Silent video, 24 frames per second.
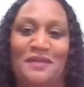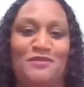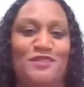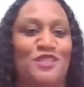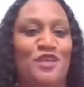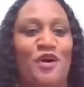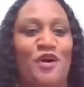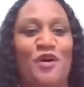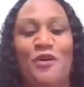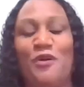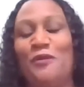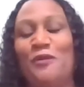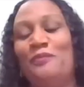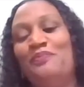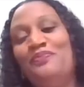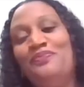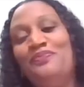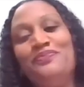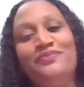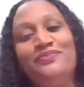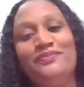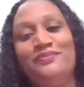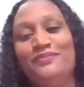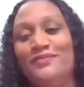So,
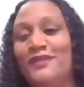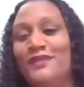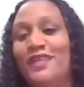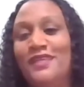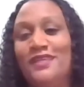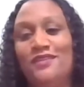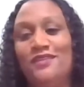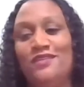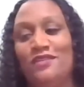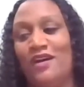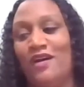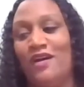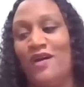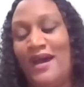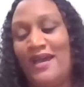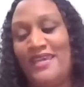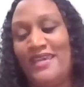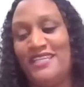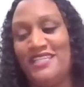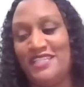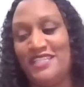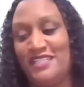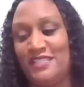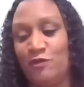you know,
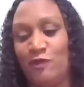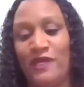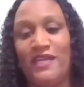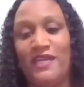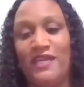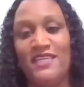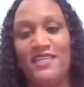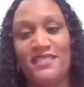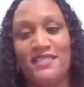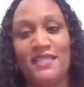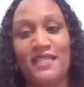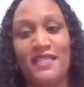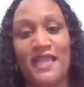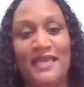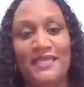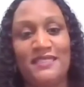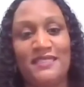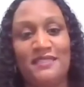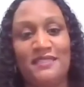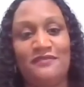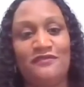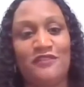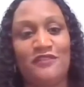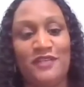it's a lot
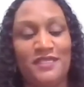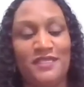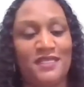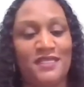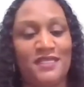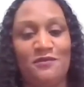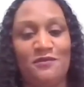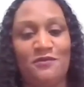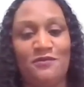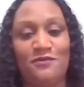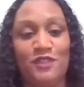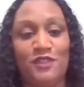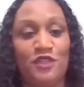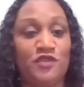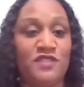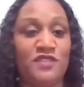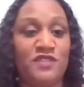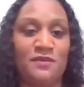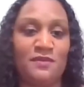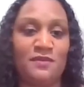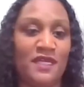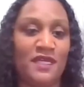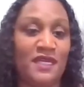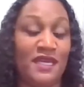different than it used
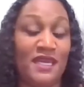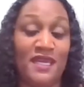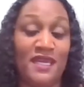to be.